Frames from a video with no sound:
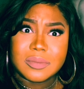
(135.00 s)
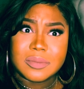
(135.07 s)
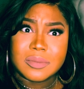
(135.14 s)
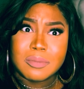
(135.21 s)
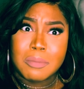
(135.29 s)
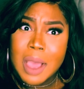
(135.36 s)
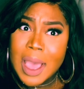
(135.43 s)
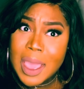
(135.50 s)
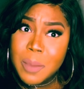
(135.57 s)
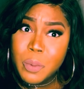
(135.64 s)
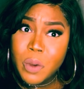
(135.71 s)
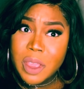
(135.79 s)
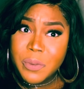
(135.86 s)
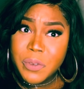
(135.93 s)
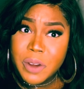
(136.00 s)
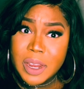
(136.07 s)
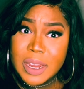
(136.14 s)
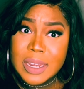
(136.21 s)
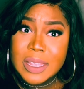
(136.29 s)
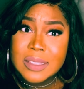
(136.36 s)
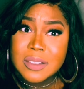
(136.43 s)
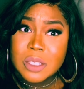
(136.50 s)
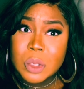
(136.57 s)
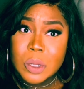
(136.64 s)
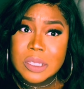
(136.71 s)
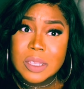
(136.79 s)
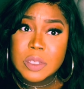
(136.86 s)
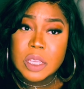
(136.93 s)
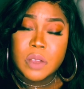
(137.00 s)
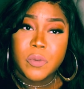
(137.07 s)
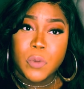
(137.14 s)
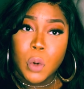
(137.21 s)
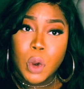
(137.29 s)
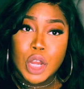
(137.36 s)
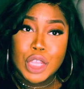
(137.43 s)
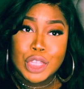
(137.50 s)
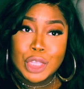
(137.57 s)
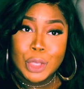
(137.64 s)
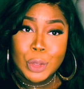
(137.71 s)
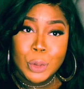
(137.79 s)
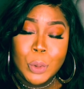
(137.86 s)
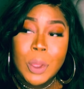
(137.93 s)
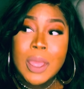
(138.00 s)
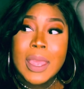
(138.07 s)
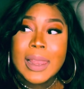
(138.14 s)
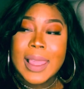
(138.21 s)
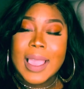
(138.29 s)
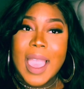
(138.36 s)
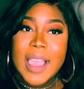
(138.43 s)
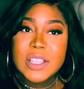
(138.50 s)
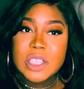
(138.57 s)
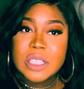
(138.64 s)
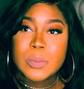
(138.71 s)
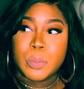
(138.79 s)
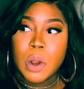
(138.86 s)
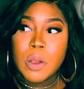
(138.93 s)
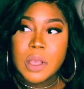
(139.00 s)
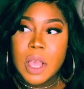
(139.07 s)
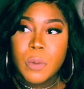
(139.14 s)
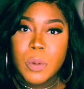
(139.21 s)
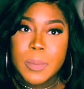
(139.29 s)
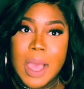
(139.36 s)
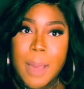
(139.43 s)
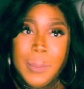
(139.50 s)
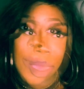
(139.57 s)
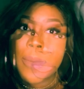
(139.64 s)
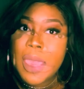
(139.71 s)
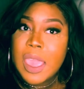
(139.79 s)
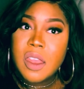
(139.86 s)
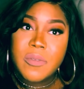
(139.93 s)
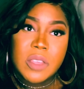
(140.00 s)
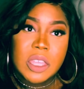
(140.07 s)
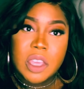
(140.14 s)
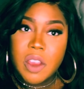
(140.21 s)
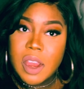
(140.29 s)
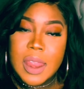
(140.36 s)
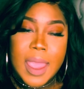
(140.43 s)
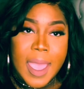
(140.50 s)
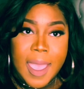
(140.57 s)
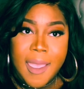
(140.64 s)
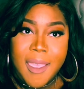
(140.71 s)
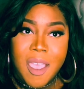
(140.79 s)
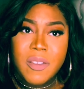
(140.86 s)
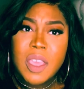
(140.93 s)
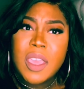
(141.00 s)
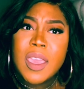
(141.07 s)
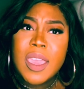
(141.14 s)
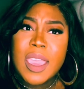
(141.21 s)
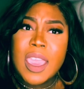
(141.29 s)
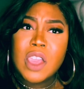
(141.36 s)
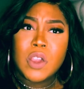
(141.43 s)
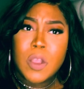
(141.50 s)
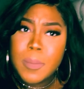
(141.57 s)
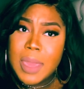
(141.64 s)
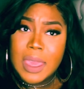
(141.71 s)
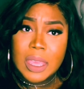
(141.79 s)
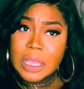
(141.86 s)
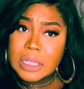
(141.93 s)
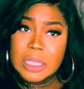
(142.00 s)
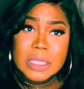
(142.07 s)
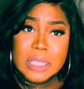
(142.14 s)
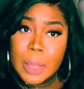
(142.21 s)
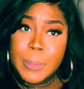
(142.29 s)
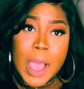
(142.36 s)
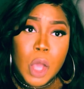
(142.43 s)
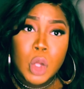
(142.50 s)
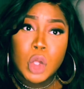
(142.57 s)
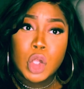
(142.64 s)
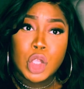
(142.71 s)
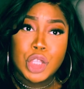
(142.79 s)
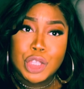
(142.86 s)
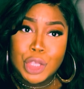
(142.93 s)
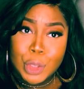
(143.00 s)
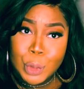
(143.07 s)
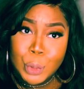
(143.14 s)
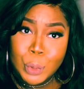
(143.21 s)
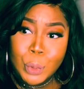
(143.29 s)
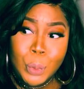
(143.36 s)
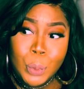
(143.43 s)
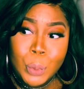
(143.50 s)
my boyfriend is a sore subject for you? Like, I just broke up with my man of a year and a half, and you're making this about you?